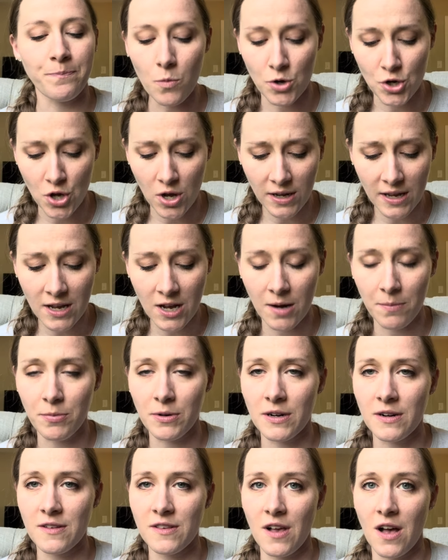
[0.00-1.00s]
We're talking
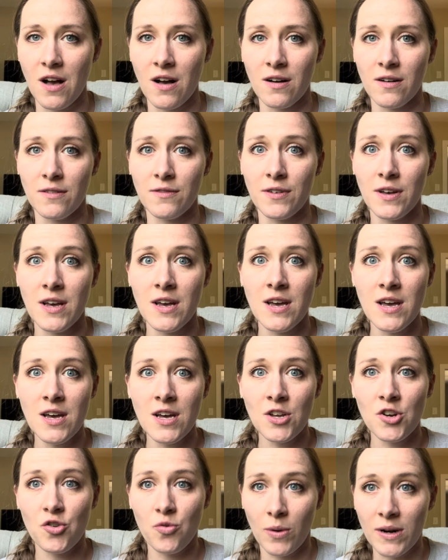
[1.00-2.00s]
upwards of
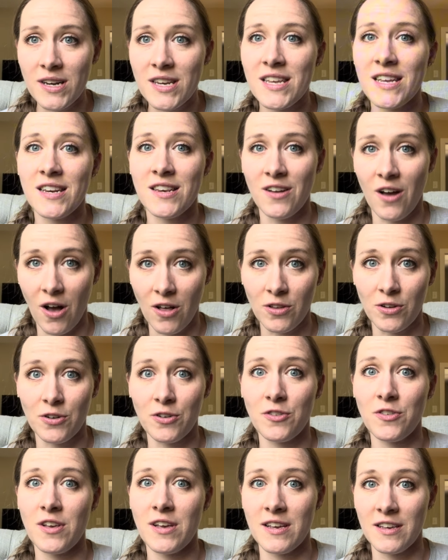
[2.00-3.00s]

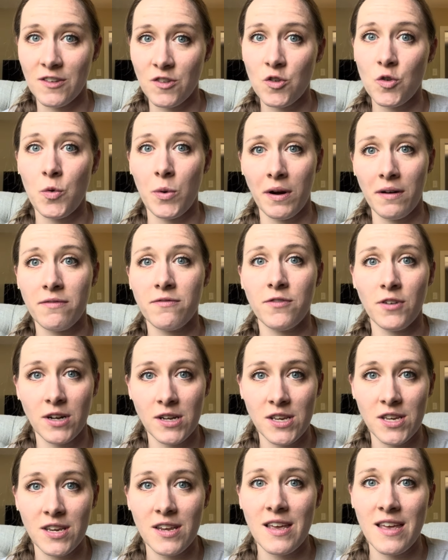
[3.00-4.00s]
$20 a square
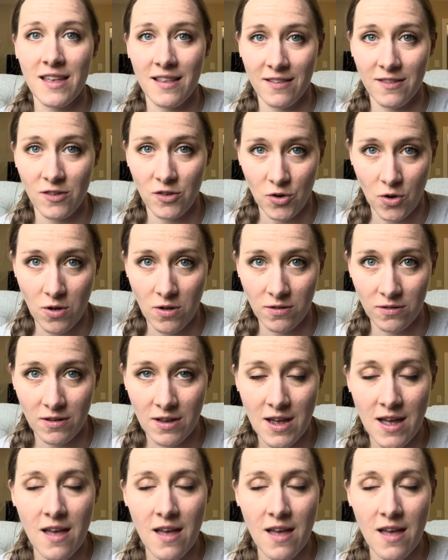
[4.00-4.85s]
foot installed.